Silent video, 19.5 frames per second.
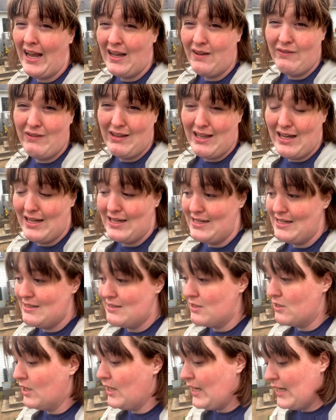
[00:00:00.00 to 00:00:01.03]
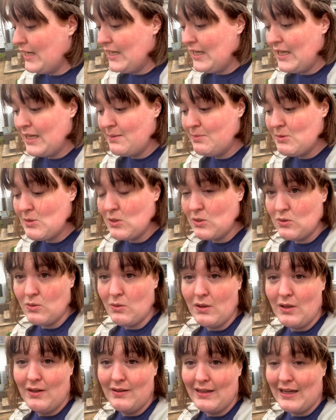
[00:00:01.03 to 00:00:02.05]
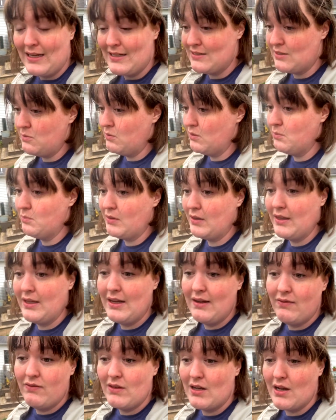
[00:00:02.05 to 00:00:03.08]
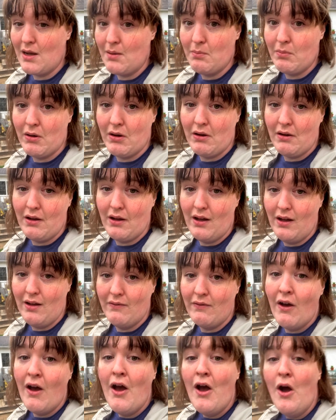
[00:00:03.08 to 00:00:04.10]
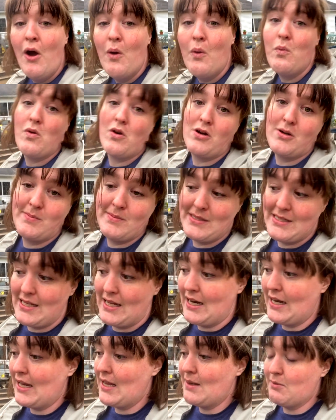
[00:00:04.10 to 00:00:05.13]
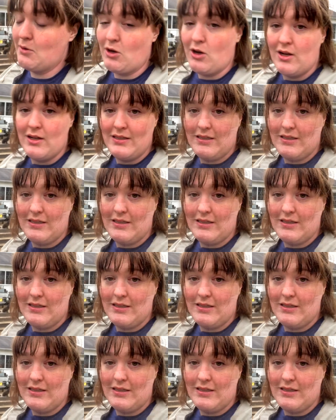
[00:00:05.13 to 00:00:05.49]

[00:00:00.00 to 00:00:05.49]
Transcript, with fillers: of a lot easier and it keeps the soil nice. You wouldn't believe the number of worms that I came across